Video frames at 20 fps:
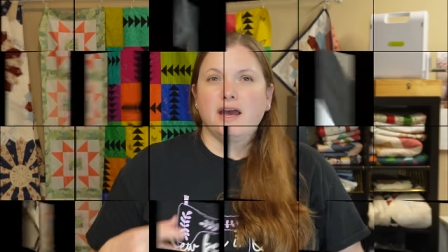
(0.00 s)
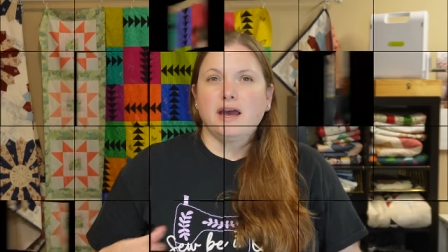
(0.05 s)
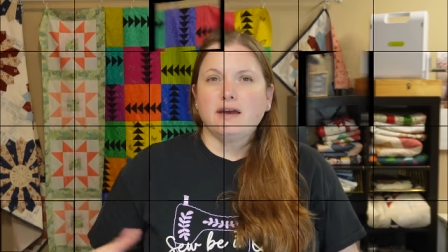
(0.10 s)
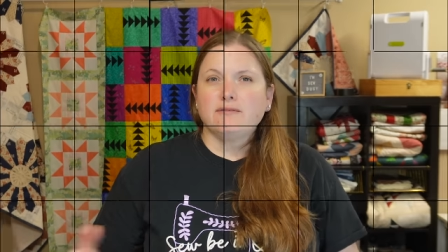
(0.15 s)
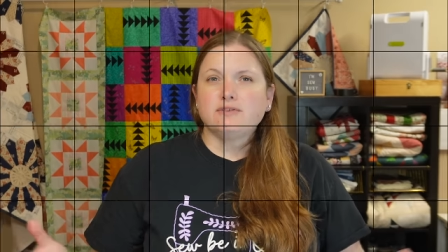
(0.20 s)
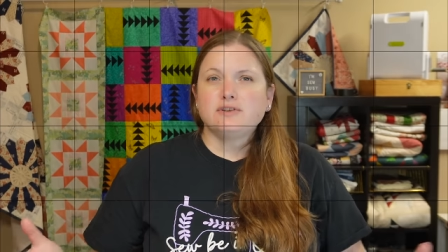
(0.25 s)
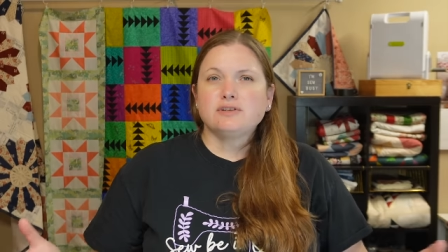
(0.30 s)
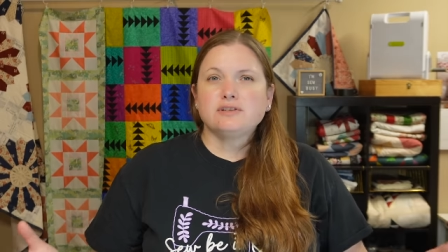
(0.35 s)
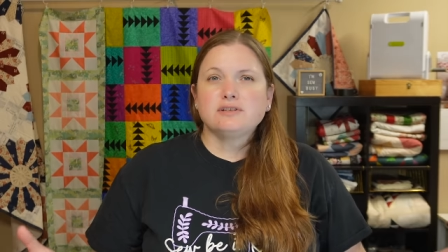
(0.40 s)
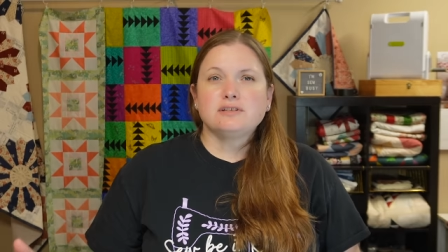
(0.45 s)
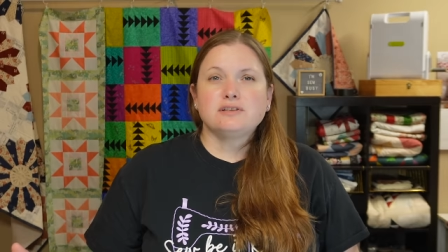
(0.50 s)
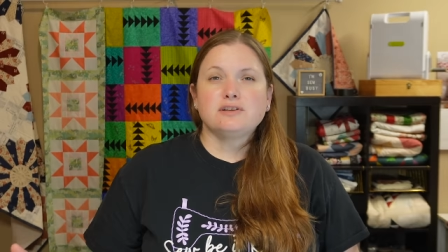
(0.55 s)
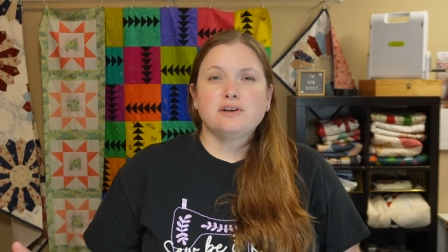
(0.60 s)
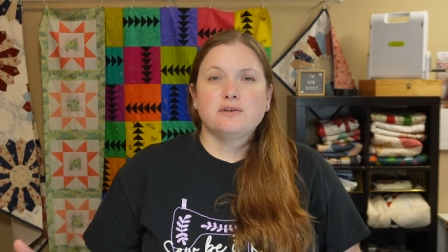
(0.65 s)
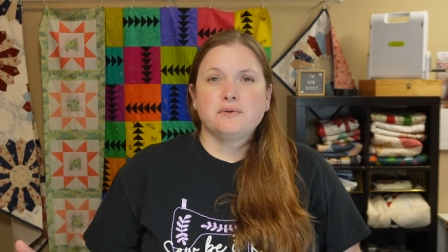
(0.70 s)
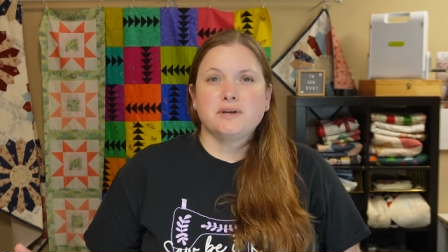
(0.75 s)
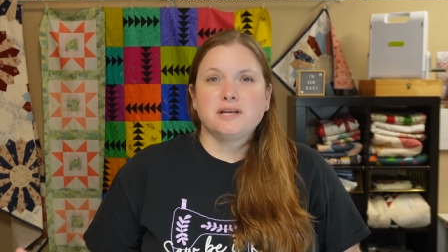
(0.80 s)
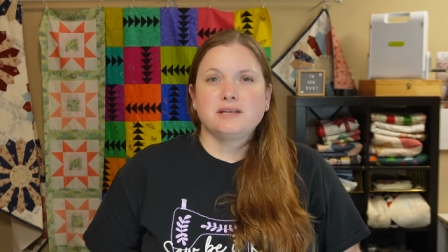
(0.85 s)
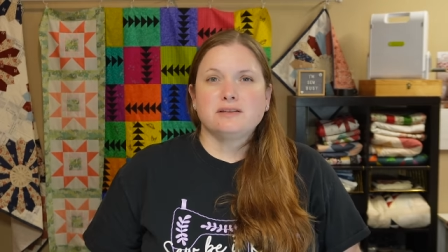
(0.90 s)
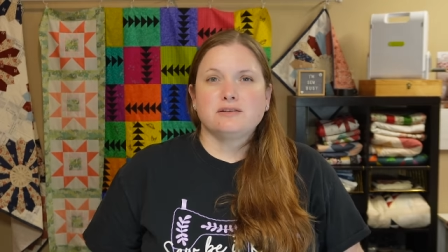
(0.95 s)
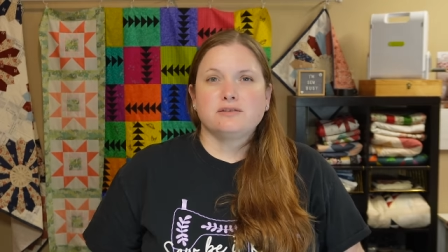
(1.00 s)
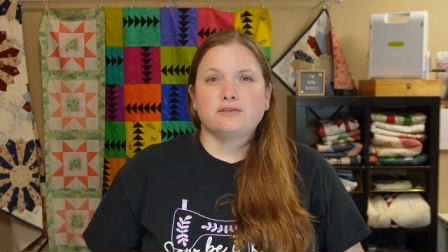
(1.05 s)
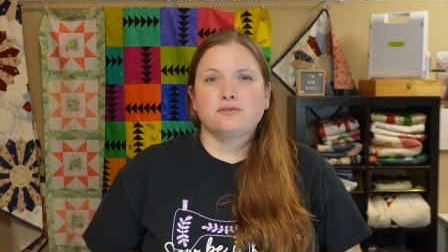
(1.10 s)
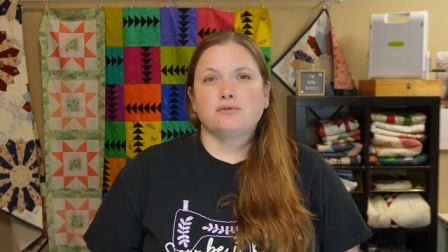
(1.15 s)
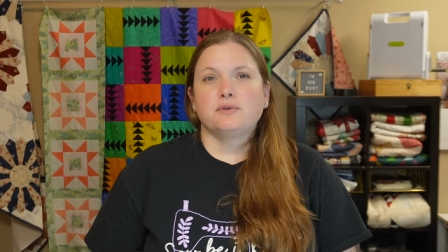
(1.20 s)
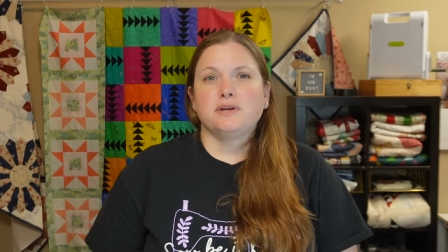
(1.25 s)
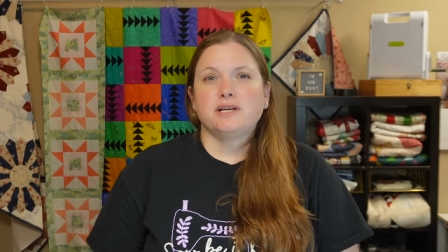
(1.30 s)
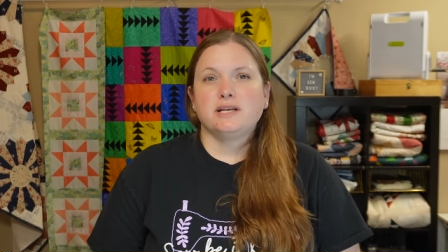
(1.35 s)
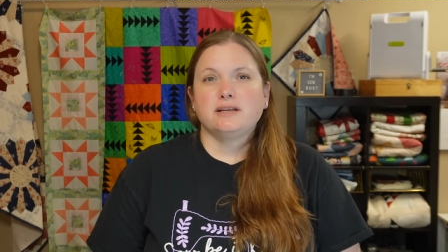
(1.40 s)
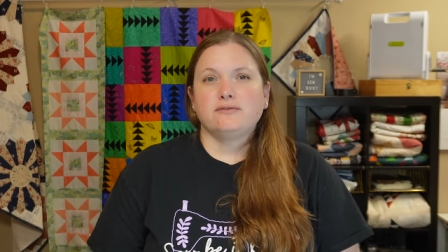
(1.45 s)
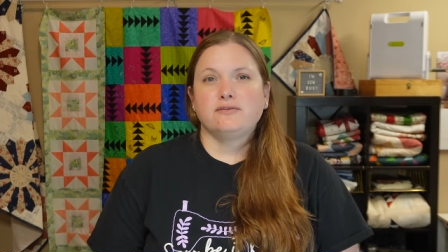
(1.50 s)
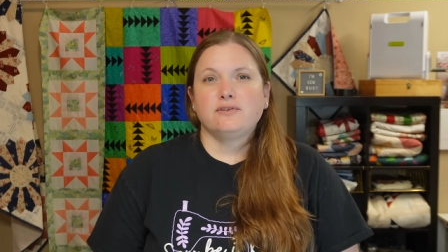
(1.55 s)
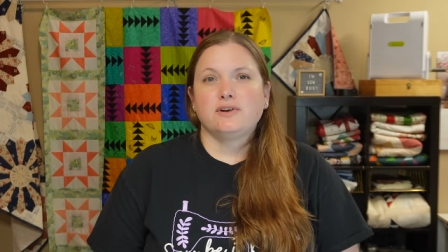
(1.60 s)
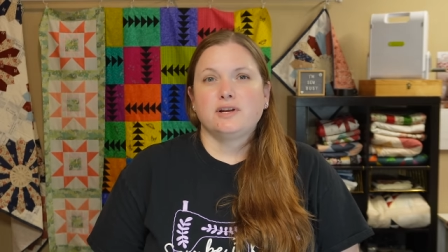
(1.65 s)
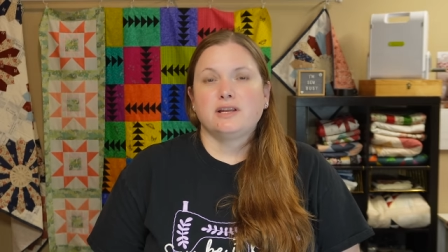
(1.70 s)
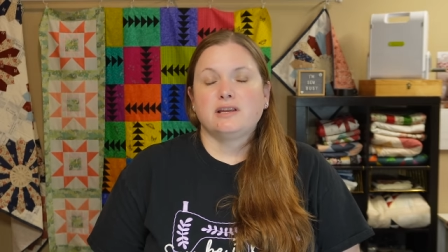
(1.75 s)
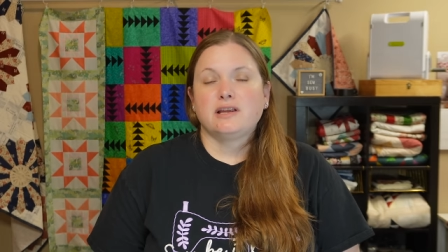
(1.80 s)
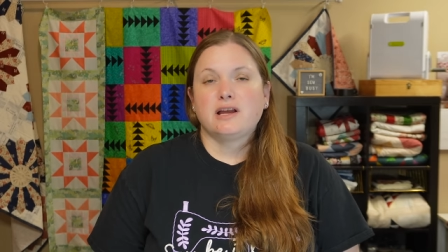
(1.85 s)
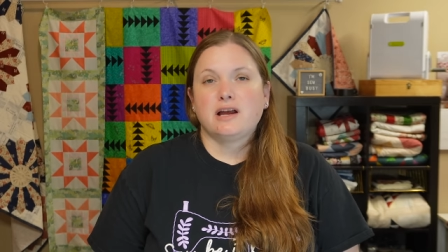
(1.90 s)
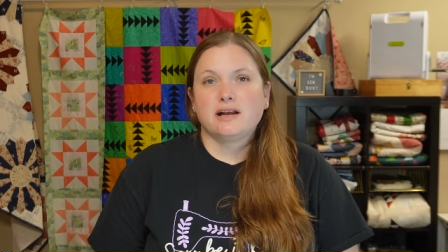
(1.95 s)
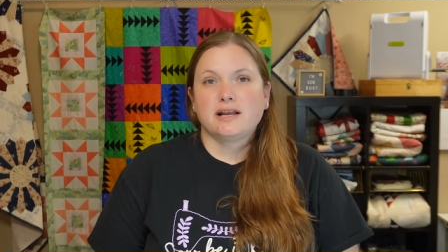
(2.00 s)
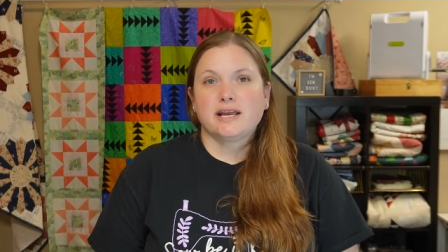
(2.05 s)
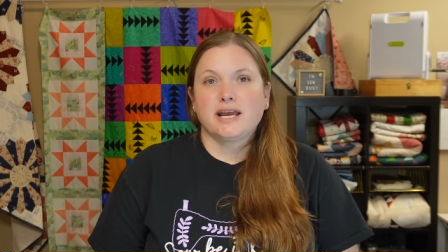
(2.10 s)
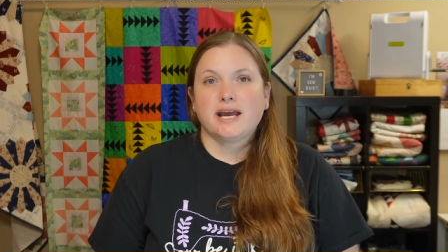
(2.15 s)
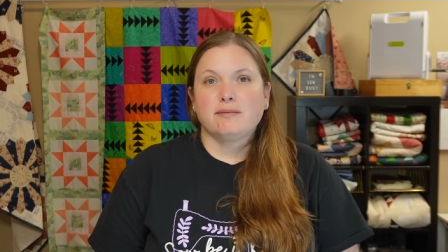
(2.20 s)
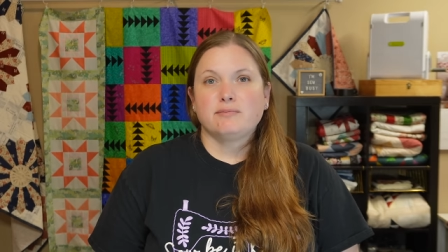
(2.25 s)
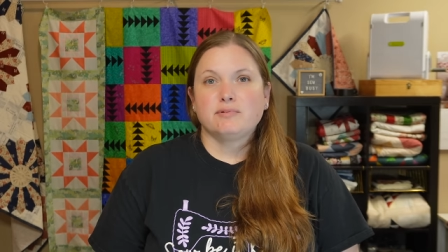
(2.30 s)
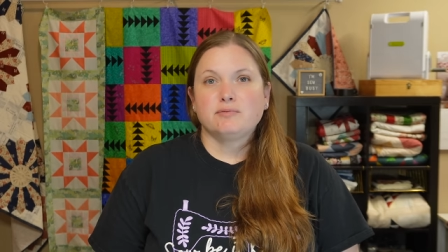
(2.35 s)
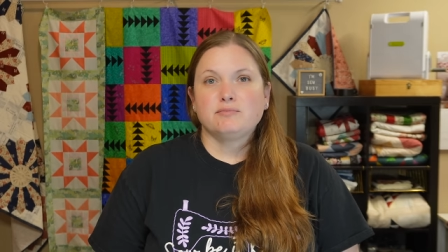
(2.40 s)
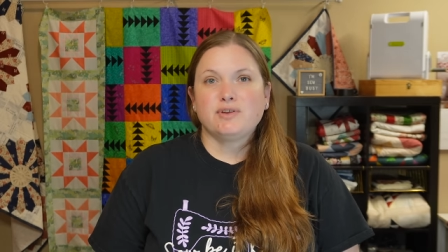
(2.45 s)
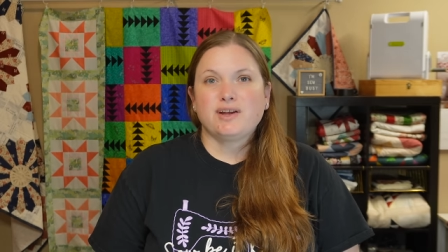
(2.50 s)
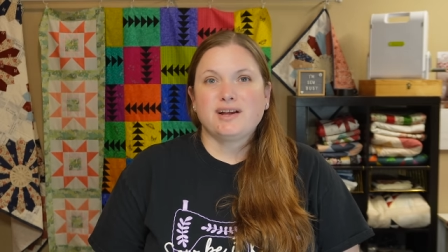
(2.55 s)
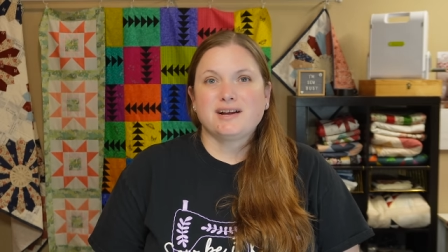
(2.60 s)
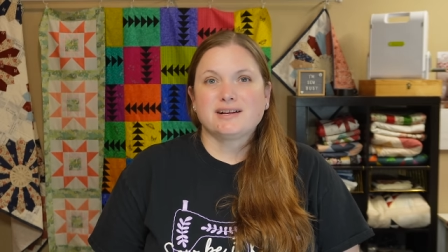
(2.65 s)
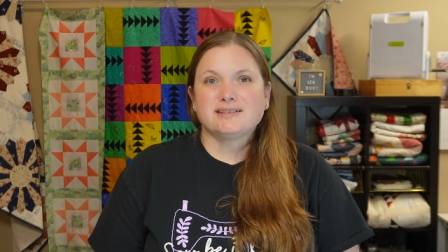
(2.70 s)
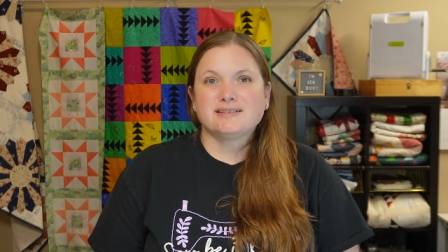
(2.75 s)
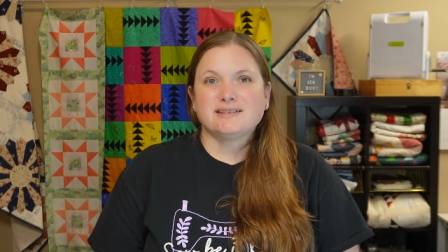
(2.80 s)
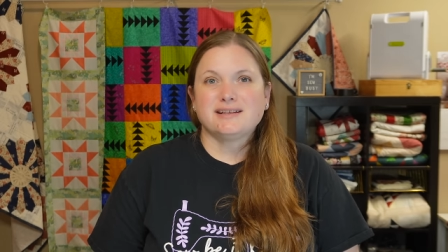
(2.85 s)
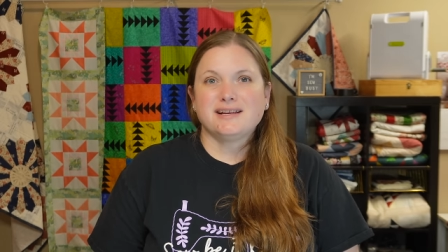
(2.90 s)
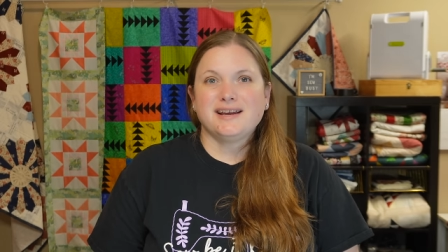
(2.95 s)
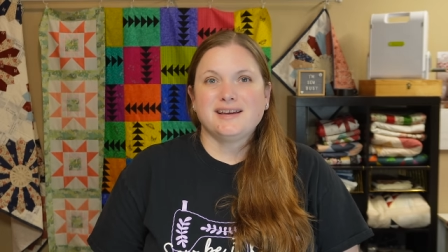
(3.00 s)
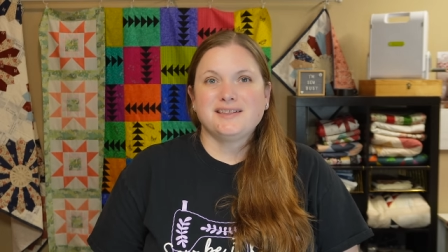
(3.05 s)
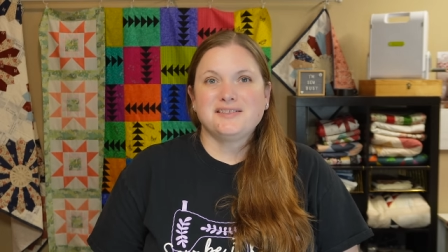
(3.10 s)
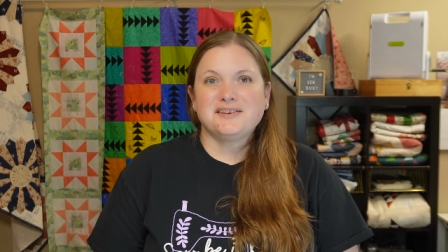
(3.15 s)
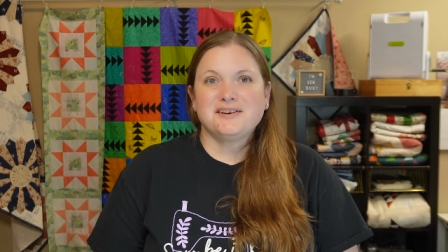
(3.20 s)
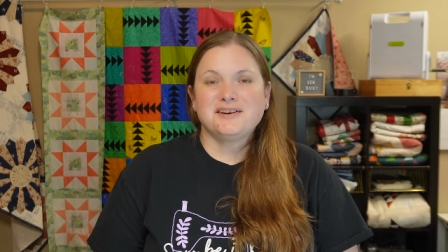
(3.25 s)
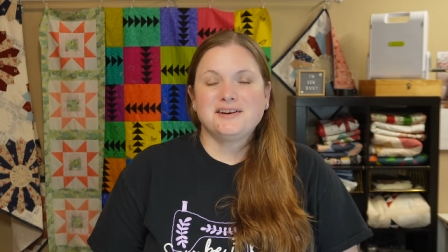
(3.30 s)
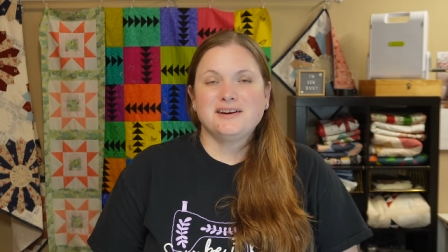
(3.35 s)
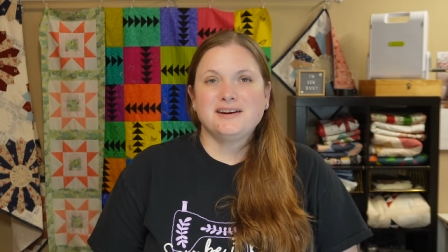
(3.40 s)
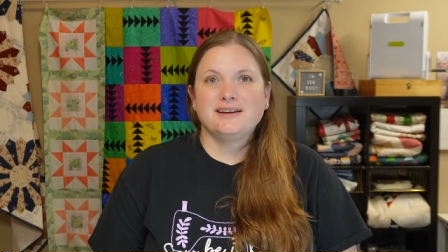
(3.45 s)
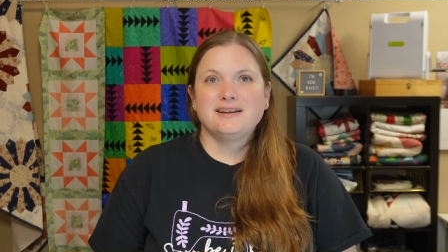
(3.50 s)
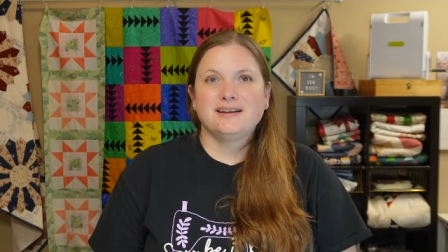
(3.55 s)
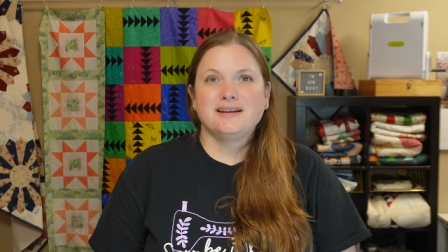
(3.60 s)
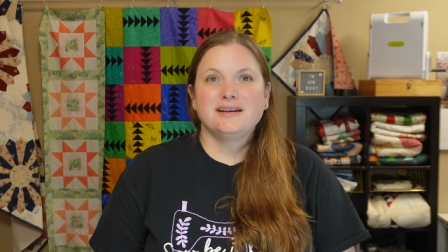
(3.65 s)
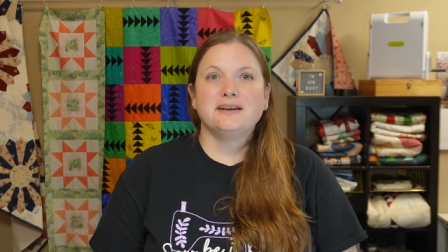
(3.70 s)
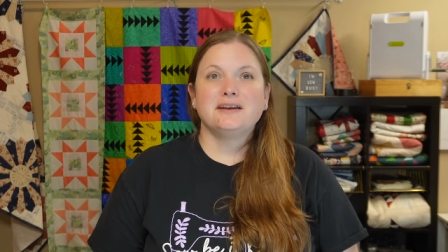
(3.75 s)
After sewing three different log cabin blocks together,